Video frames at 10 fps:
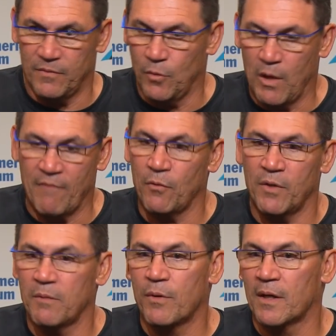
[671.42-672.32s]
whoever
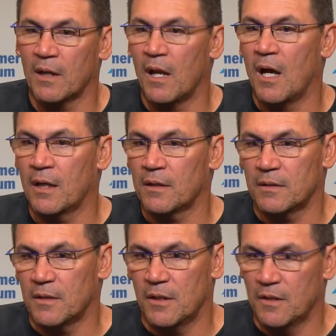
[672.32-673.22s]
we bring along
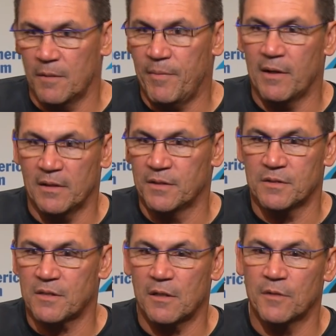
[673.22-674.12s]
apparently
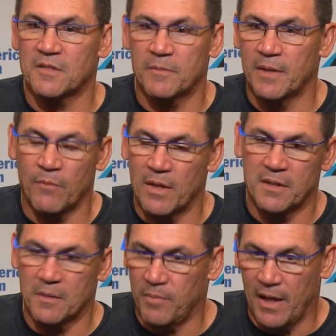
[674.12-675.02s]
is close to being
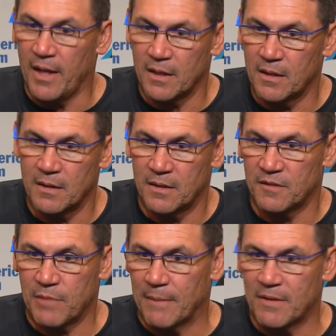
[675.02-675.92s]
ready to play is
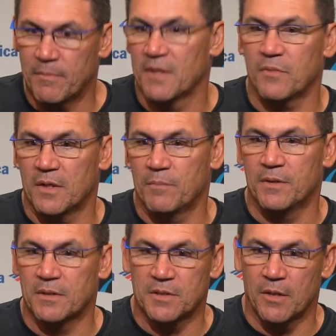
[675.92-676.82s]
probably the best way to
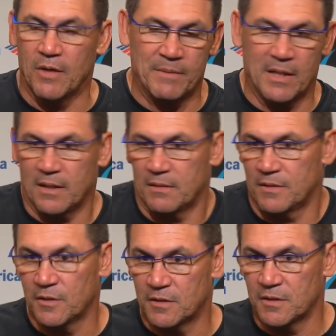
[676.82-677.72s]
put it, Joe. I mean,
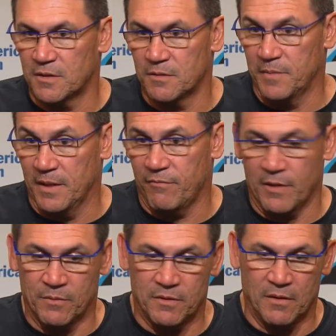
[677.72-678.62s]
you know, to be
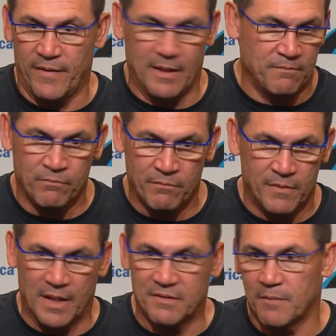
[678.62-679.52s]
upfront with you on that,
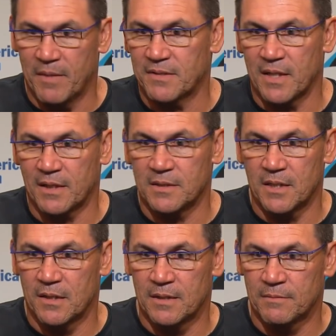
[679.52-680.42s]
that's the best I can
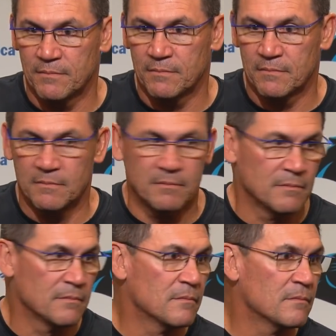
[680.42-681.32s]
tell you.
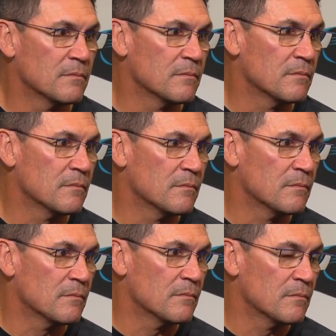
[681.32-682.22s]
You mentioned how this is
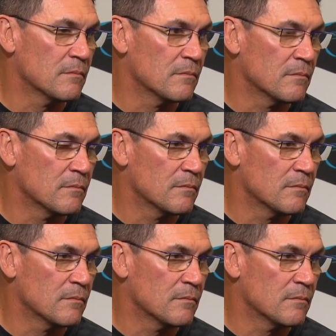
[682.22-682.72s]
going to be a business